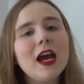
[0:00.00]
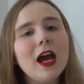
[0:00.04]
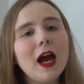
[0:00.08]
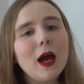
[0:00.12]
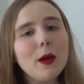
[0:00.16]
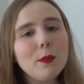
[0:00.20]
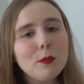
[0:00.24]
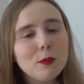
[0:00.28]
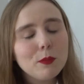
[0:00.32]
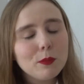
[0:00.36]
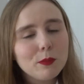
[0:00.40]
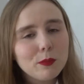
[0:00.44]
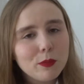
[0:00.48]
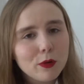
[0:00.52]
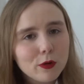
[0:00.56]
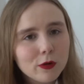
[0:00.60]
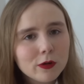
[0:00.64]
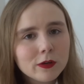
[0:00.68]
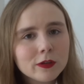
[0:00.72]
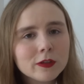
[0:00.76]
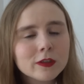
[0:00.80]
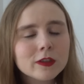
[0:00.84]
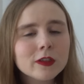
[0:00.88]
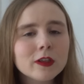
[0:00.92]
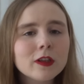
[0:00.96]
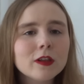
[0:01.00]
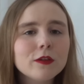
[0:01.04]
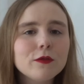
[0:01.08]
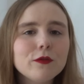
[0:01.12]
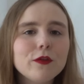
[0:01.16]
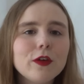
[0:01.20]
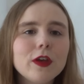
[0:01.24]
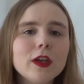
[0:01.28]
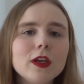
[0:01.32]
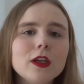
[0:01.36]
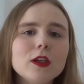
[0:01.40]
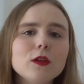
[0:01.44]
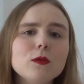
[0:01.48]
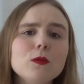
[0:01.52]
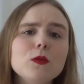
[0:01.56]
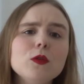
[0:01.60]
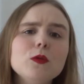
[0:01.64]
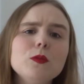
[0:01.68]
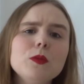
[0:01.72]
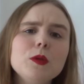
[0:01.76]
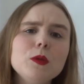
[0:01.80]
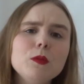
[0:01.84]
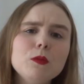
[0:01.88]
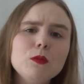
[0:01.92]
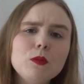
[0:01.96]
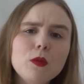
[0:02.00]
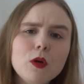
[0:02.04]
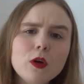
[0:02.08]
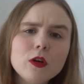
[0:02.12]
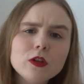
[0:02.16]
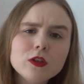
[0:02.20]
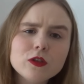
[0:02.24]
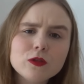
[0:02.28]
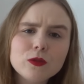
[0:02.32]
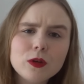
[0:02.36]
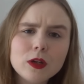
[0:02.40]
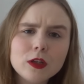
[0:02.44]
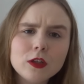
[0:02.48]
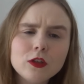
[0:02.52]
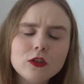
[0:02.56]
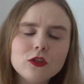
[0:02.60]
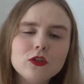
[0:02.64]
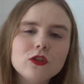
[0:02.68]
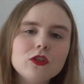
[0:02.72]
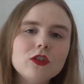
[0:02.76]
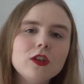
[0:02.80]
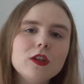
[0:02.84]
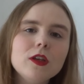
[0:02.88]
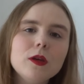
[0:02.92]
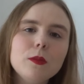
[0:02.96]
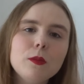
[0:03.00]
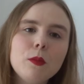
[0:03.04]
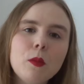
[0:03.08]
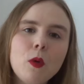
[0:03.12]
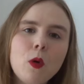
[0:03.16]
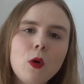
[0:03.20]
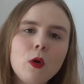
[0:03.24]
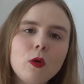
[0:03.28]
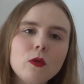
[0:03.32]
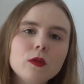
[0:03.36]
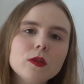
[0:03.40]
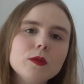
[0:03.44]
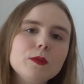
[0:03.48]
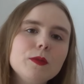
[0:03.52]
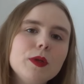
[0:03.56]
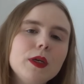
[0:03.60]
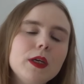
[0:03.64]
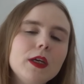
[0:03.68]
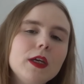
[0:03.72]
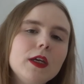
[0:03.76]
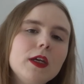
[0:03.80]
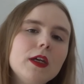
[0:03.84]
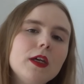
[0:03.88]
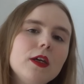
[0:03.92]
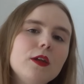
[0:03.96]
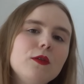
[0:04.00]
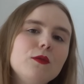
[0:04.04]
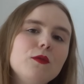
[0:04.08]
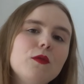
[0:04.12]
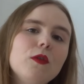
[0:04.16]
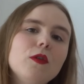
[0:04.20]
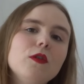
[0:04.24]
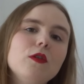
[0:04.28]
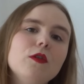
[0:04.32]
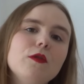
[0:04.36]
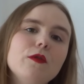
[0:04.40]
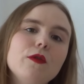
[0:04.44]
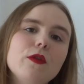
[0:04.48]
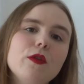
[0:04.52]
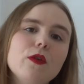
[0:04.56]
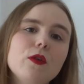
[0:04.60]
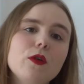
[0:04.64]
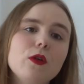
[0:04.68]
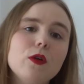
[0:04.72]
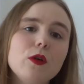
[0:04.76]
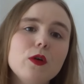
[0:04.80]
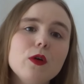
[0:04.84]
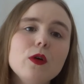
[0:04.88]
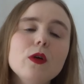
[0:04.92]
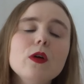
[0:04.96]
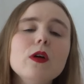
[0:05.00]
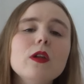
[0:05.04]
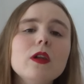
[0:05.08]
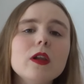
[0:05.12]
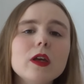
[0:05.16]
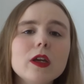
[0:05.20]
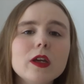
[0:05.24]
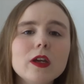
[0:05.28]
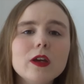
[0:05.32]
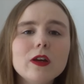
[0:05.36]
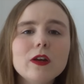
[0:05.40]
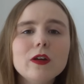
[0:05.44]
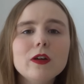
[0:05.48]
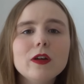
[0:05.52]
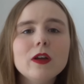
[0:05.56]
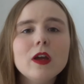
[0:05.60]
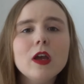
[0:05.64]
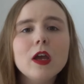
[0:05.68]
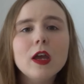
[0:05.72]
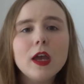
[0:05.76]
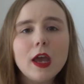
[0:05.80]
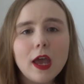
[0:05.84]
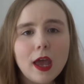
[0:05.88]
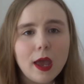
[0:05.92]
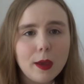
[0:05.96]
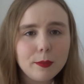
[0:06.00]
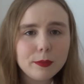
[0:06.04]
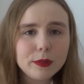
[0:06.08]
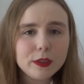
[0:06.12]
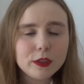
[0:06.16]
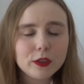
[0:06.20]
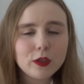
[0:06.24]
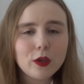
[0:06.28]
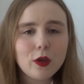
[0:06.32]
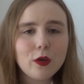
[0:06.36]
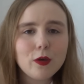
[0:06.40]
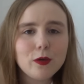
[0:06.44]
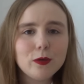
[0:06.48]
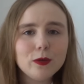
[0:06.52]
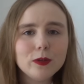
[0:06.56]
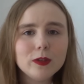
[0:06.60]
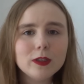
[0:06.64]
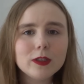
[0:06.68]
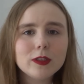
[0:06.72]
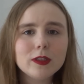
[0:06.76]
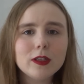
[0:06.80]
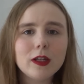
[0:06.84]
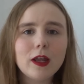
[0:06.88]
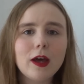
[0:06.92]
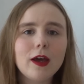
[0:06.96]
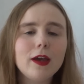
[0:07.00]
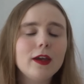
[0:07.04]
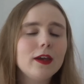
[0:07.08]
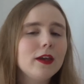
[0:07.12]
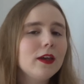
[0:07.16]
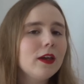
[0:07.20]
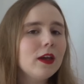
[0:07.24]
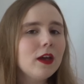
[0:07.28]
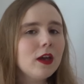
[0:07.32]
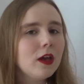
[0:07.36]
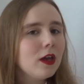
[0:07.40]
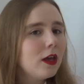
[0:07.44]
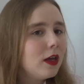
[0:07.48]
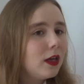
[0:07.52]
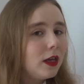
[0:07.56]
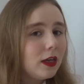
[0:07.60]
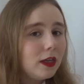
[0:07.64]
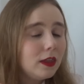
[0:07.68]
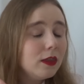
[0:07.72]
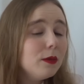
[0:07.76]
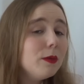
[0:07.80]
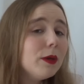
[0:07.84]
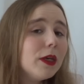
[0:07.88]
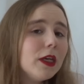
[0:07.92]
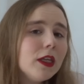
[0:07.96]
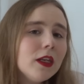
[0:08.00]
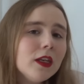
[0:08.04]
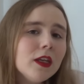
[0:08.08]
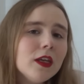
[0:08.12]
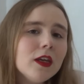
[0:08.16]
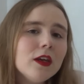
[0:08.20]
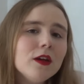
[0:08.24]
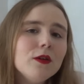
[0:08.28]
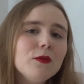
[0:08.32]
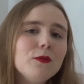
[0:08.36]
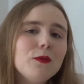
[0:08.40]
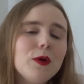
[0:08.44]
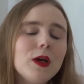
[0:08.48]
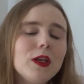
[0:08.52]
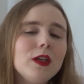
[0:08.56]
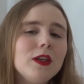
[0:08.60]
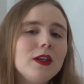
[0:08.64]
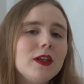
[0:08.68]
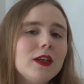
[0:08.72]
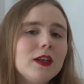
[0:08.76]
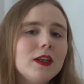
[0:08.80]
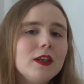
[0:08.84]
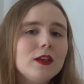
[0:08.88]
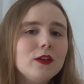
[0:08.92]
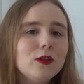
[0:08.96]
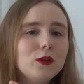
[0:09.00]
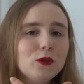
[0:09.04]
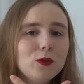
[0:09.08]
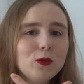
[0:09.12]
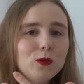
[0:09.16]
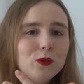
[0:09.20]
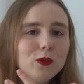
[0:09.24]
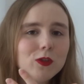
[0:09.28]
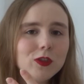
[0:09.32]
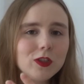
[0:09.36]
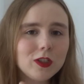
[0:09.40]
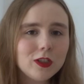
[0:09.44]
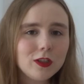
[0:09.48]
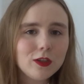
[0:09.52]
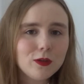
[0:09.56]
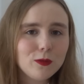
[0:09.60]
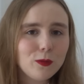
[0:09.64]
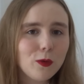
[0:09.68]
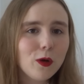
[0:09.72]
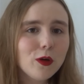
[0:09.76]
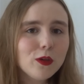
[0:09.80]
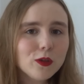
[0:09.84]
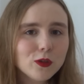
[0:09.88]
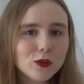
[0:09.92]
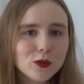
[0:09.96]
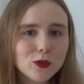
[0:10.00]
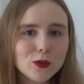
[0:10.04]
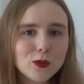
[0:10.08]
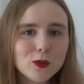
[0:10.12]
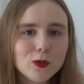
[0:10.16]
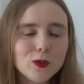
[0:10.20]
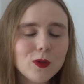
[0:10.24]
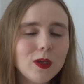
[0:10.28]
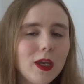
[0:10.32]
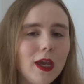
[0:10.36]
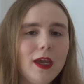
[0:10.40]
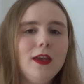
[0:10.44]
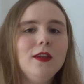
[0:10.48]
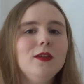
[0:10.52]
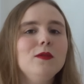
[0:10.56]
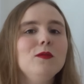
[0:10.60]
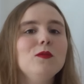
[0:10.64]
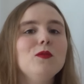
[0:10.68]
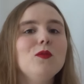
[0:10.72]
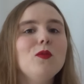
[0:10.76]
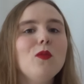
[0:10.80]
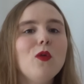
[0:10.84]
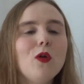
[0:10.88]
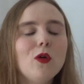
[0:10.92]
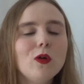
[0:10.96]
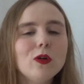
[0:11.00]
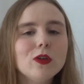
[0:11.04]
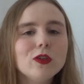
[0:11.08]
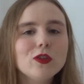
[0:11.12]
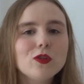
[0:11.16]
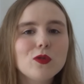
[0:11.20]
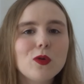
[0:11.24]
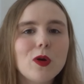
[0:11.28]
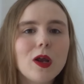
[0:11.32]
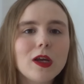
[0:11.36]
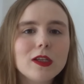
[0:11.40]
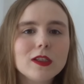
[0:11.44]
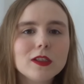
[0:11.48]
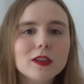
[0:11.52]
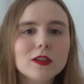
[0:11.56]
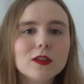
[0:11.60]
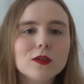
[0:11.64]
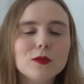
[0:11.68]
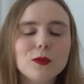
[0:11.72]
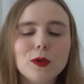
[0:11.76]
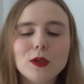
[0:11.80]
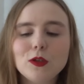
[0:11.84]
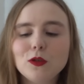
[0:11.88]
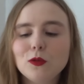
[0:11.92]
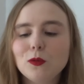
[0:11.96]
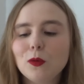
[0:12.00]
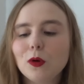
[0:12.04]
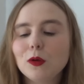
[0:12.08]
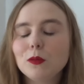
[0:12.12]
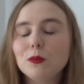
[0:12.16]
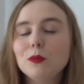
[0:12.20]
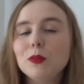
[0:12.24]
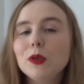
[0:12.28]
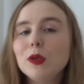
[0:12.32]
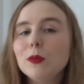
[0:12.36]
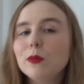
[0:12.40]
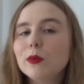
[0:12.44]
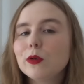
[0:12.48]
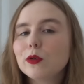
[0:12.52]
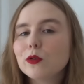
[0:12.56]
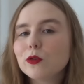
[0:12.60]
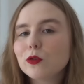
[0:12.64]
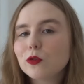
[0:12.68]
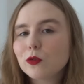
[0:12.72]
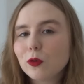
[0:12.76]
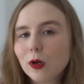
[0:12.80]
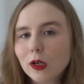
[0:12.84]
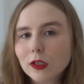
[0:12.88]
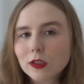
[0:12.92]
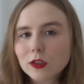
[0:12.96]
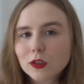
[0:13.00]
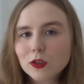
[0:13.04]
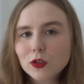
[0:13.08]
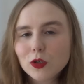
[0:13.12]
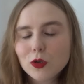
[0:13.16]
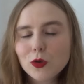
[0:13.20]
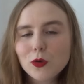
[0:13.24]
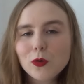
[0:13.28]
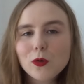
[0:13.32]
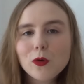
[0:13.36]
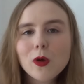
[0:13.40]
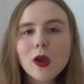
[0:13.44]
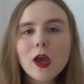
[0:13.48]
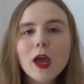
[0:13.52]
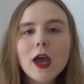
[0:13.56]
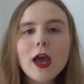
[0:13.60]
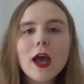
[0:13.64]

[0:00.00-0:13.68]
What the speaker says: I personally think it would be more strategy if mole would pick in one of the earlier episodes, like in the beginning, when you still want to gain more trust, when you want people to trust you,